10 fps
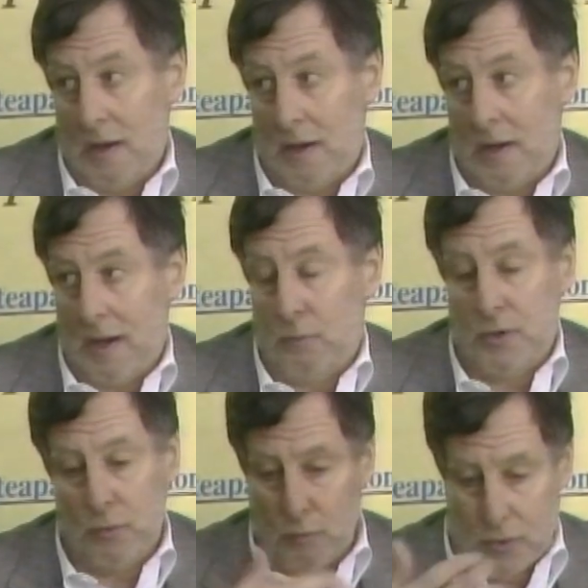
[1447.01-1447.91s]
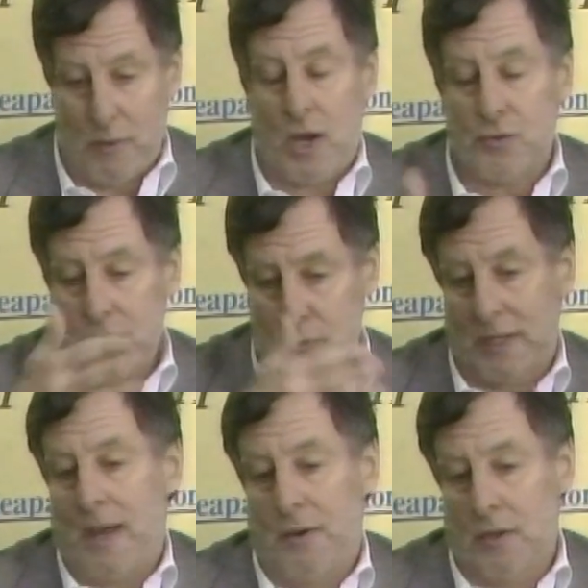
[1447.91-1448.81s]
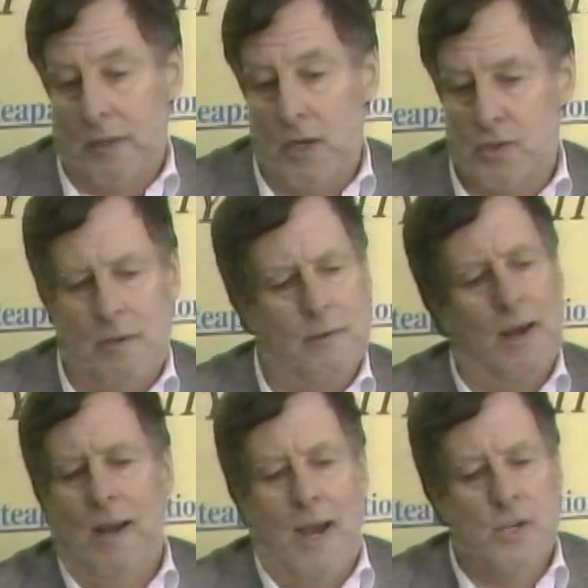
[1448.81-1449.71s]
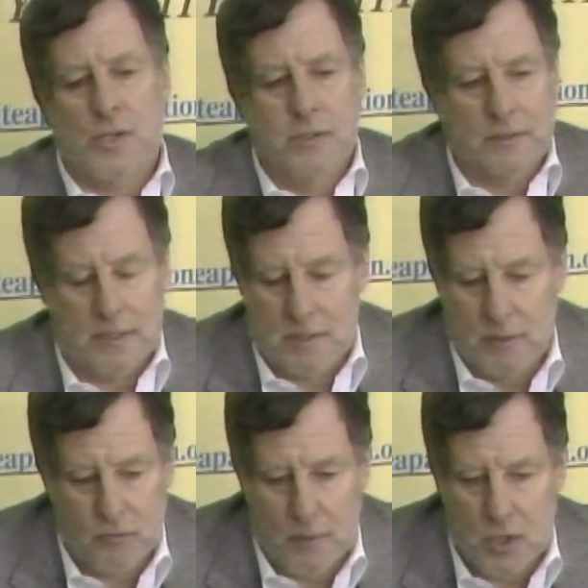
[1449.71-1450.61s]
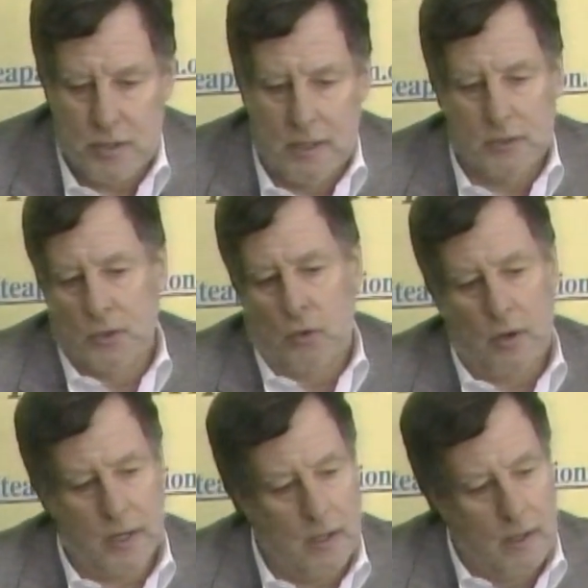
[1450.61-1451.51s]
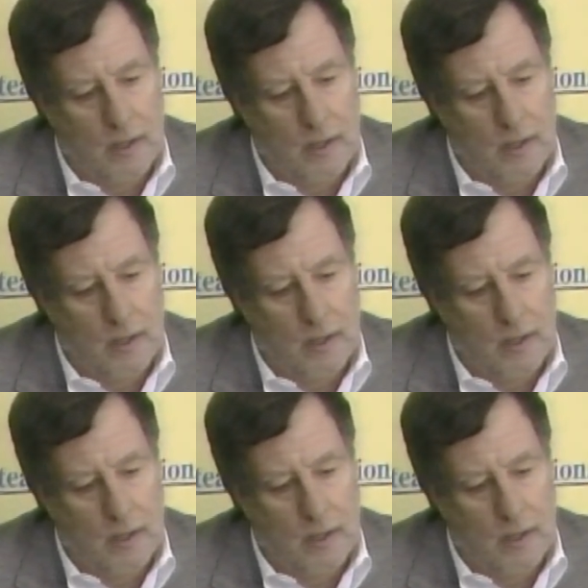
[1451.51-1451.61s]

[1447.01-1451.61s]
And when you actually do a calculation, I just looked at some information in Illinois,